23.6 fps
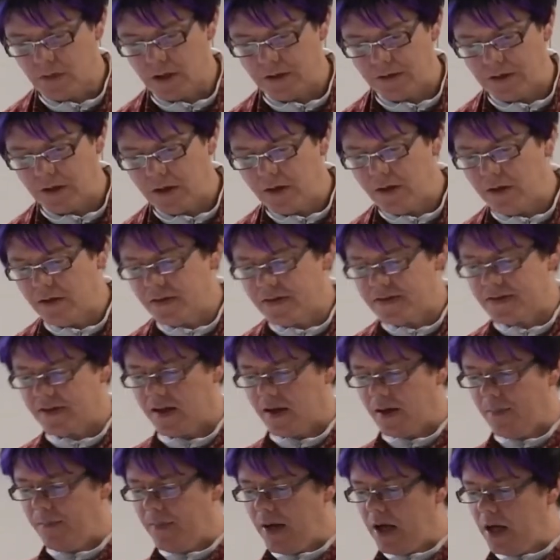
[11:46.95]
yields
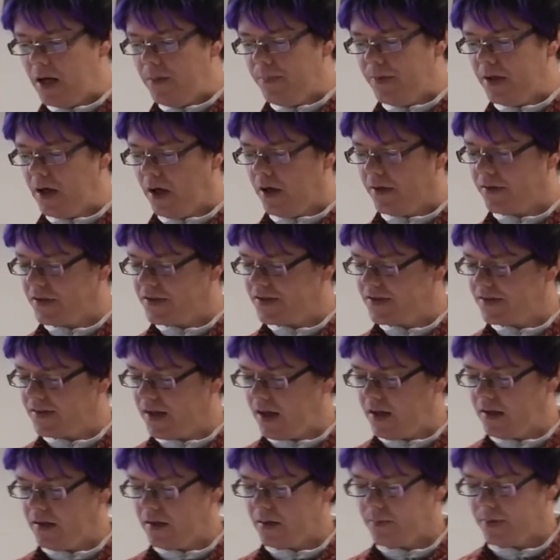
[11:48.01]
a maybe
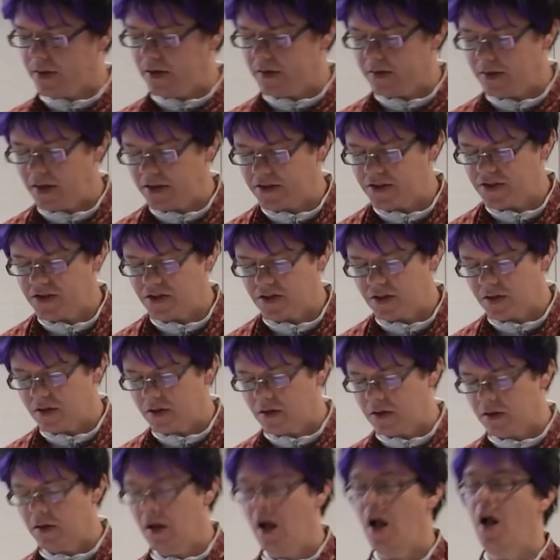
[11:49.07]
understandable yet
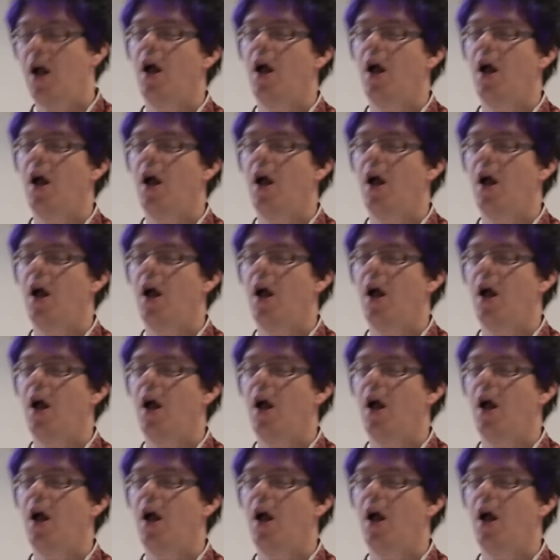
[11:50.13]
still